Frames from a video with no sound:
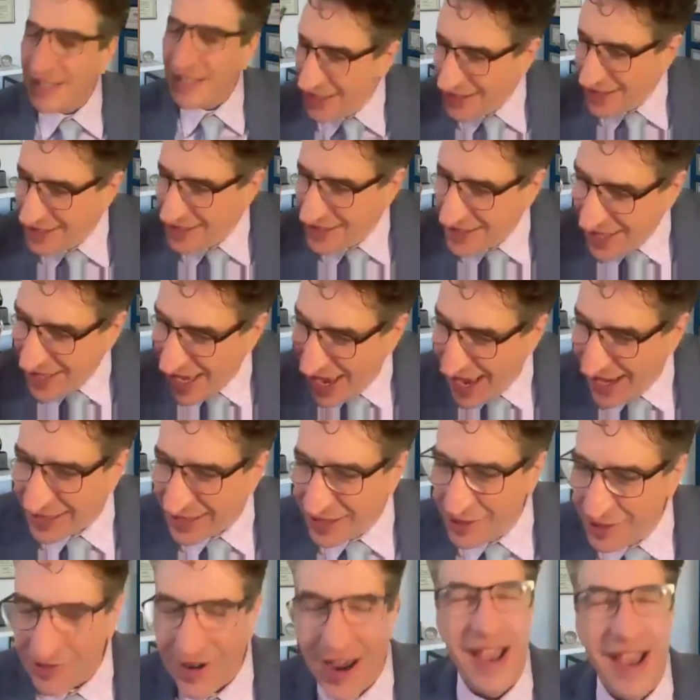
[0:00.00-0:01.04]
is
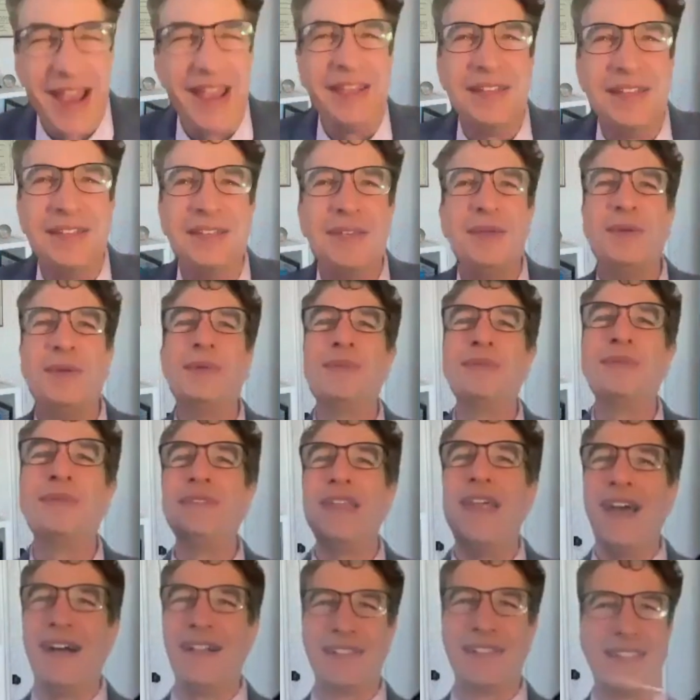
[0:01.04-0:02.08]
exactly right. You
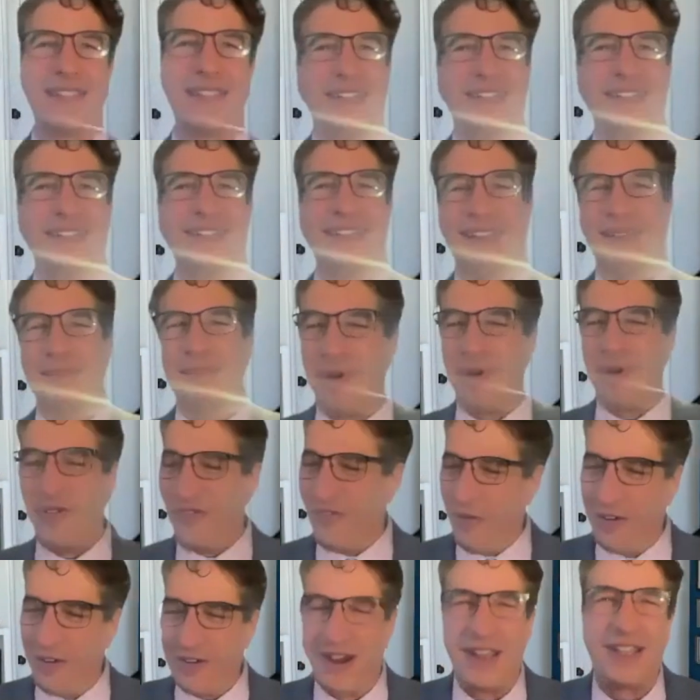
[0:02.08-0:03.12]
nailed it
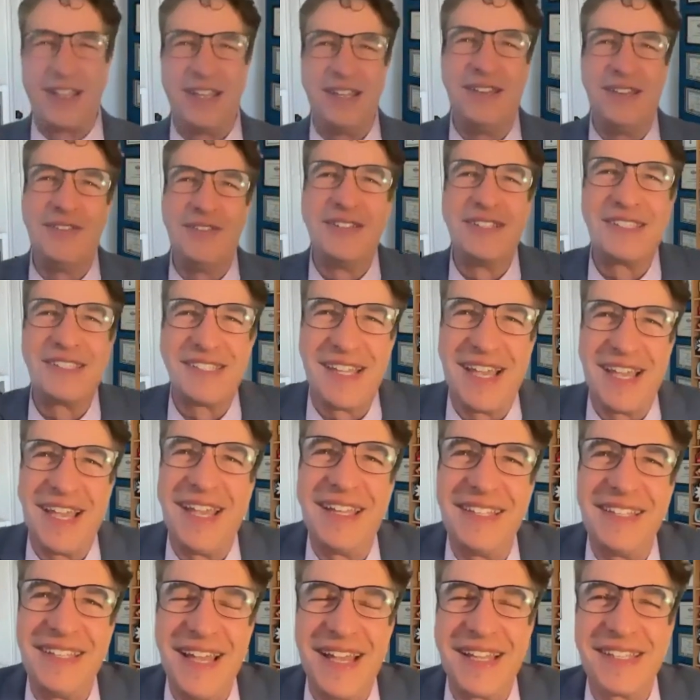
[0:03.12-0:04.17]
before I could even say
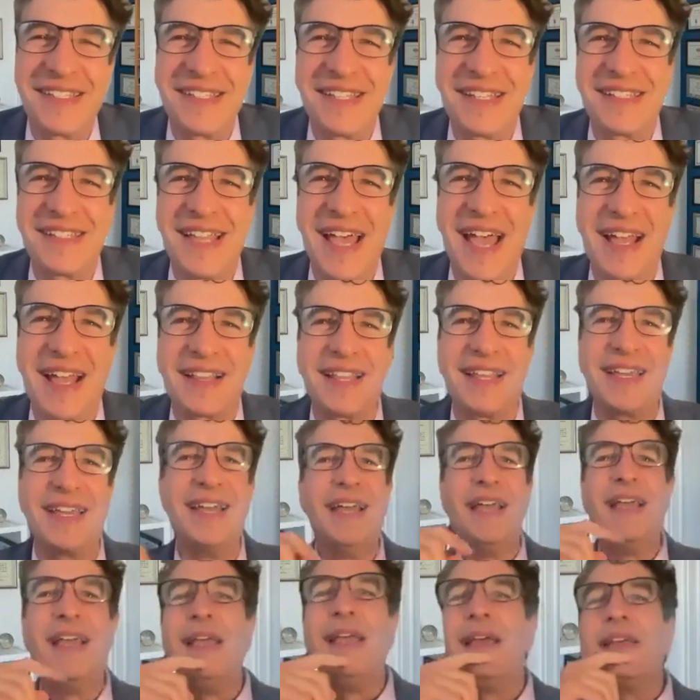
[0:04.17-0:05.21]
it. Yes, exactly.
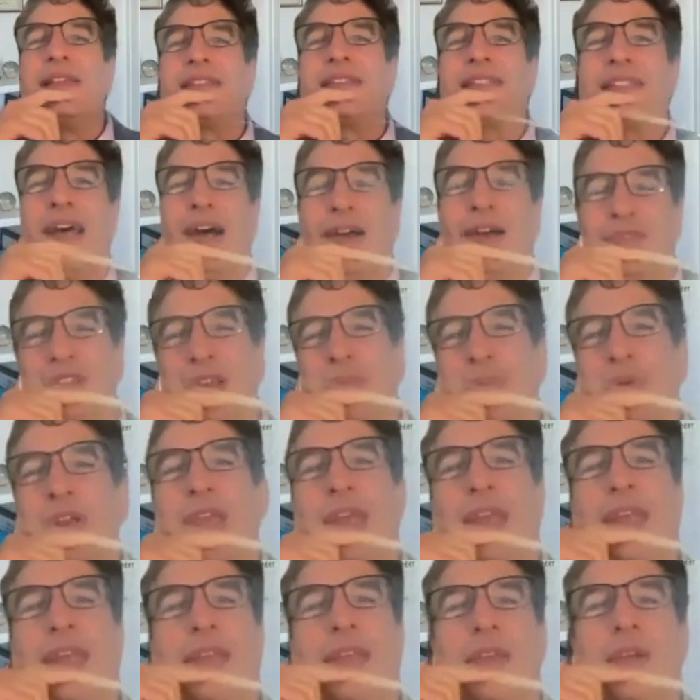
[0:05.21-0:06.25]

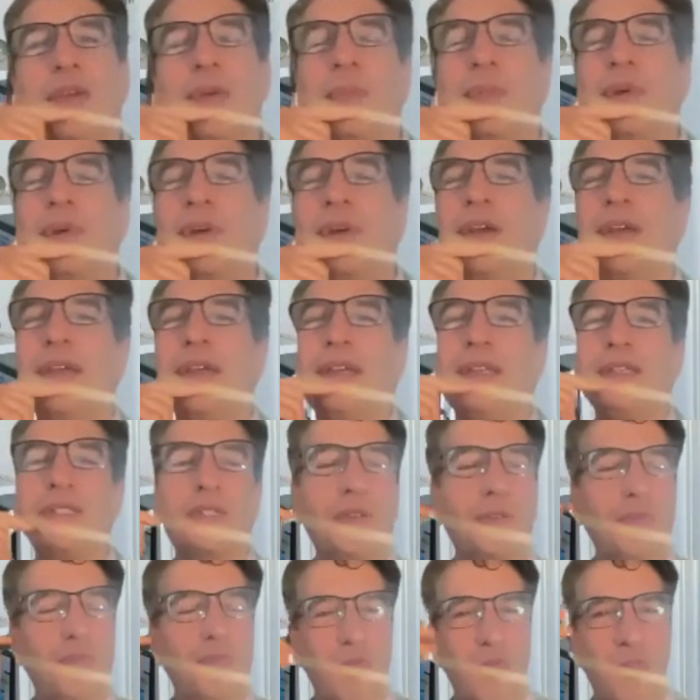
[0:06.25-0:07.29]
Self-deprecating humor is
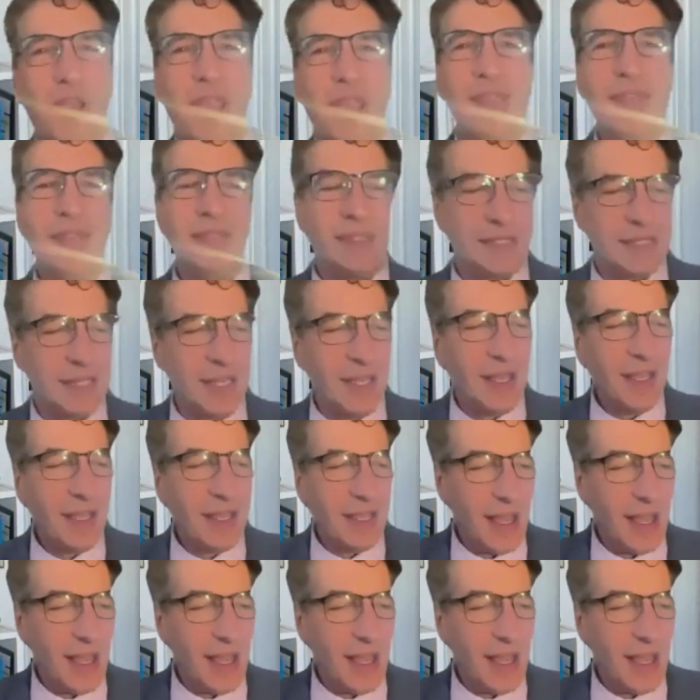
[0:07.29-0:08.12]
great